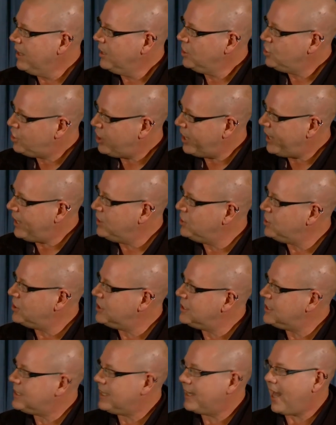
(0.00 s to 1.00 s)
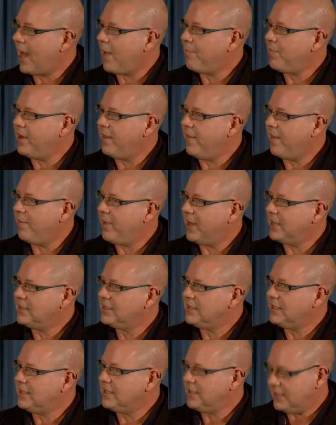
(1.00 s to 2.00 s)
changes that happen in the PET
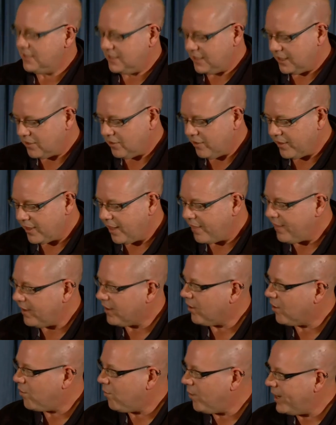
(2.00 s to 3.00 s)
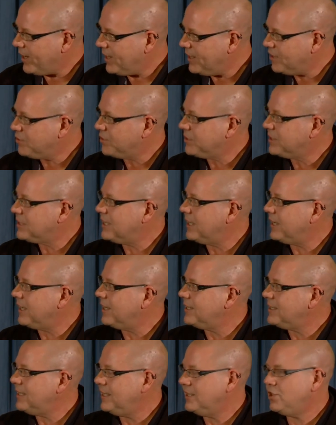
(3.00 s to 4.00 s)
CT signal that I think are quite interesting
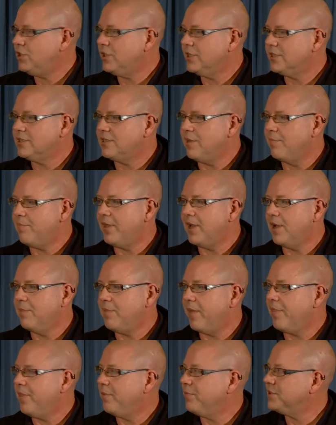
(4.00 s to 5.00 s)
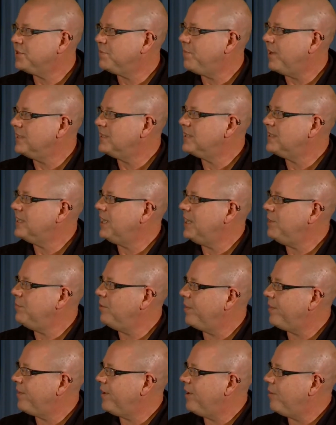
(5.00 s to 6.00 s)
and teaching us something about the response to
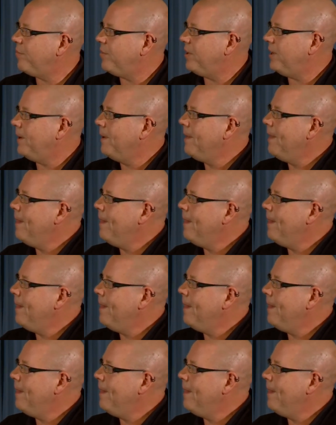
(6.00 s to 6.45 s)
chemotherapy.